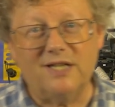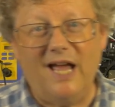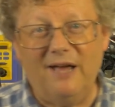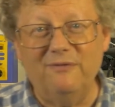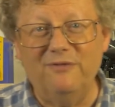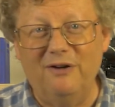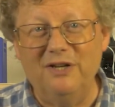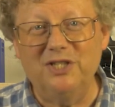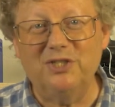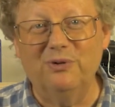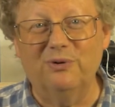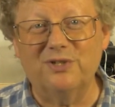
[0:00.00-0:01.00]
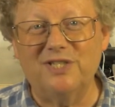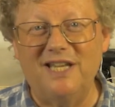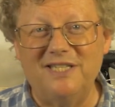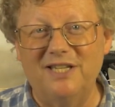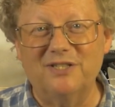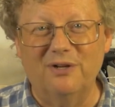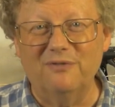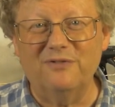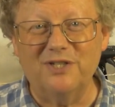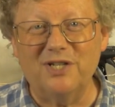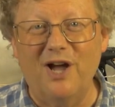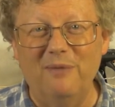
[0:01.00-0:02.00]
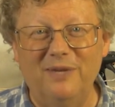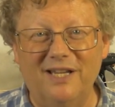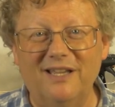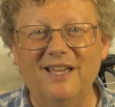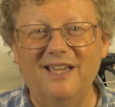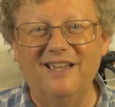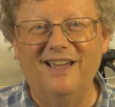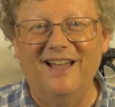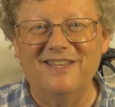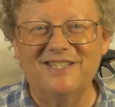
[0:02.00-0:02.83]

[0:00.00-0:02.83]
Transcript: I have very short settings on for timing and